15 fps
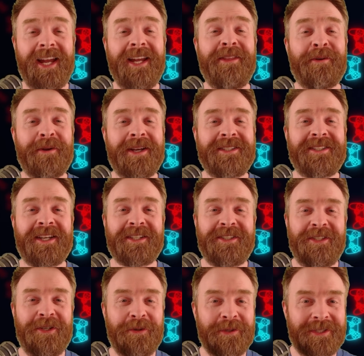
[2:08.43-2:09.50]

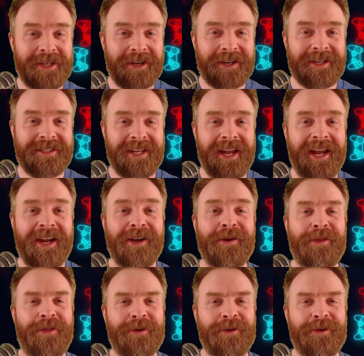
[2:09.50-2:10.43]
AetherSX two is on a tear.